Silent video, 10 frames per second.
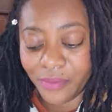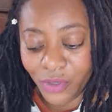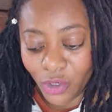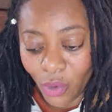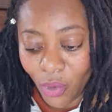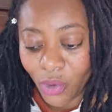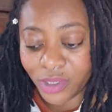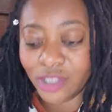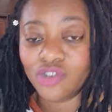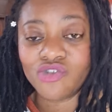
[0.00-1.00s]
you know,
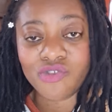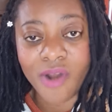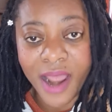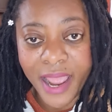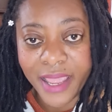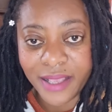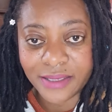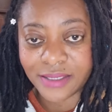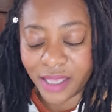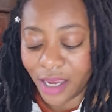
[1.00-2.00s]
the dry
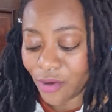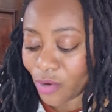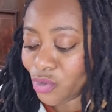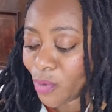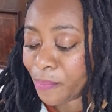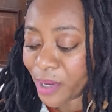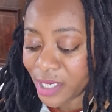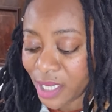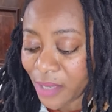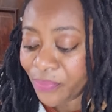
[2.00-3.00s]
skin on your
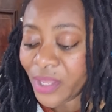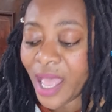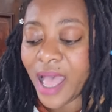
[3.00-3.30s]
body,